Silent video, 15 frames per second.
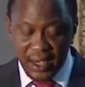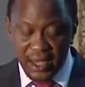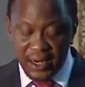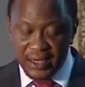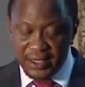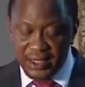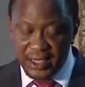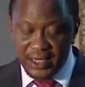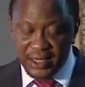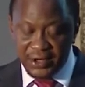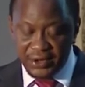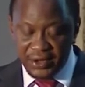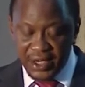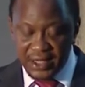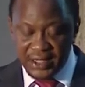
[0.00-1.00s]
and indeed in
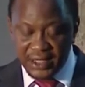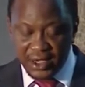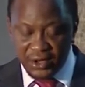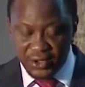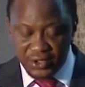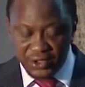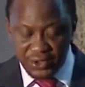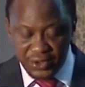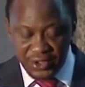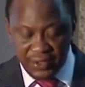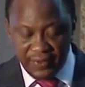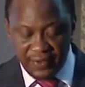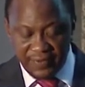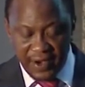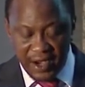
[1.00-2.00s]
creating a
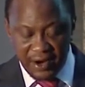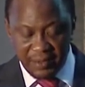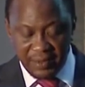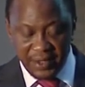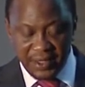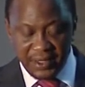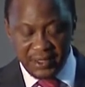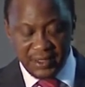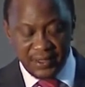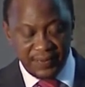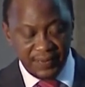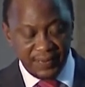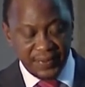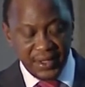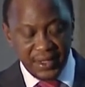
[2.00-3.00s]
conducive environment
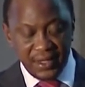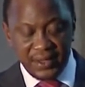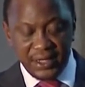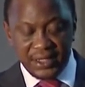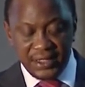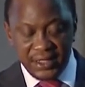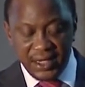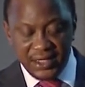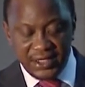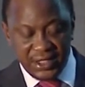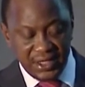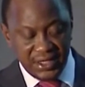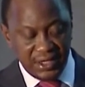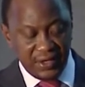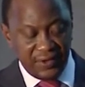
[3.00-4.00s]
that
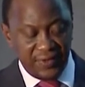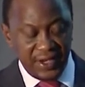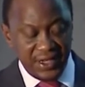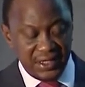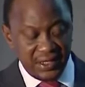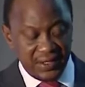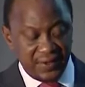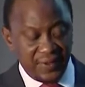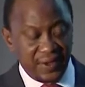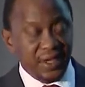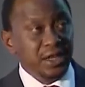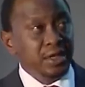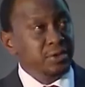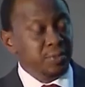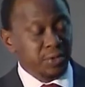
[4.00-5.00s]
nurtures innovative
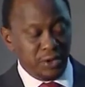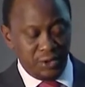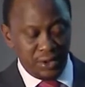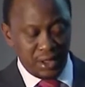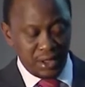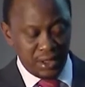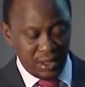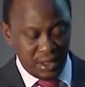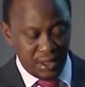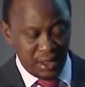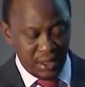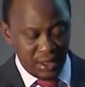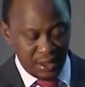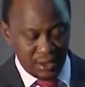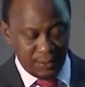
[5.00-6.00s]
and
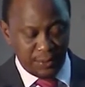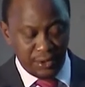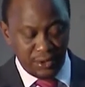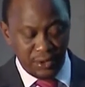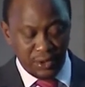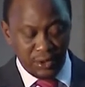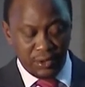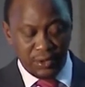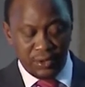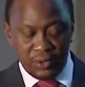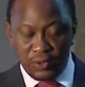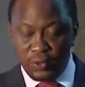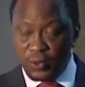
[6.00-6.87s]
entrepreneurial